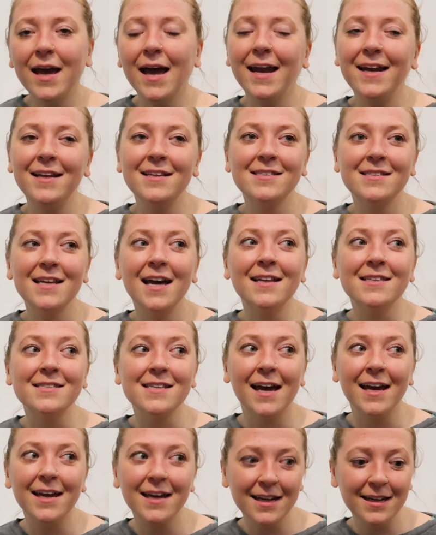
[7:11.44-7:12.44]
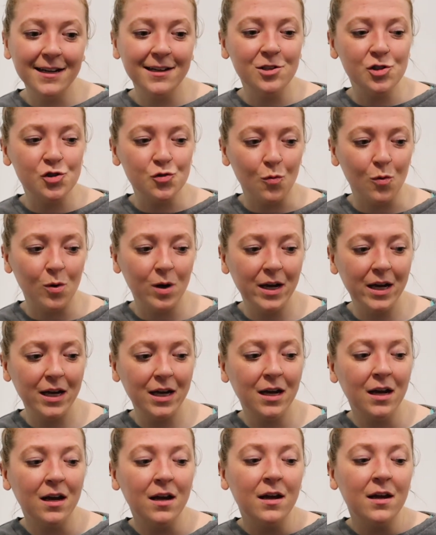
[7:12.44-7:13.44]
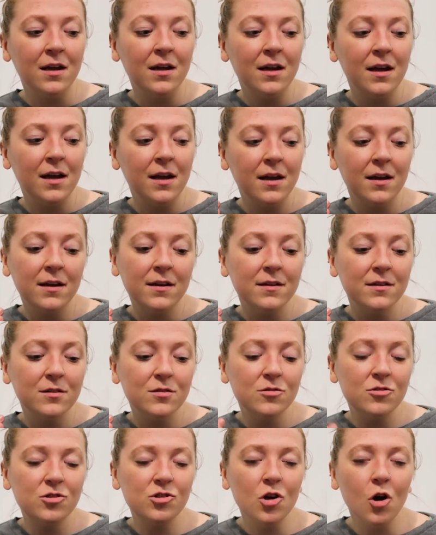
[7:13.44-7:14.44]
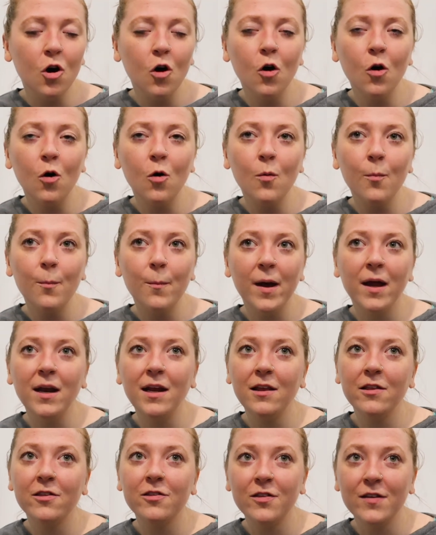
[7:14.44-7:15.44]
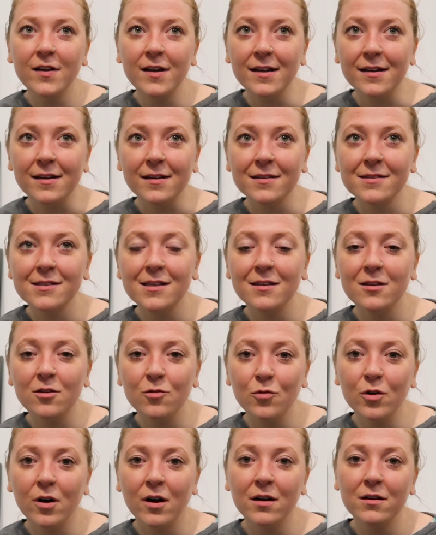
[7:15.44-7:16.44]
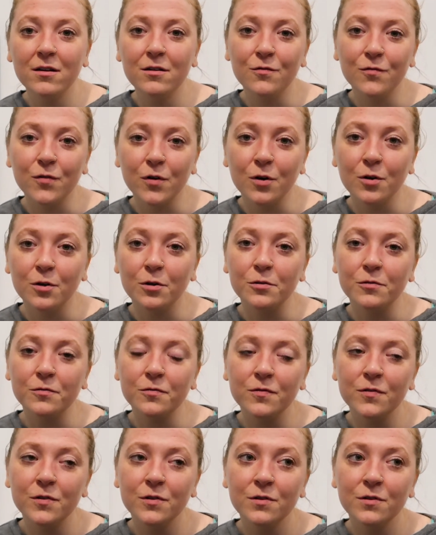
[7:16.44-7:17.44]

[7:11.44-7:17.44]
make any sense. I can enjoy so many things that do not involve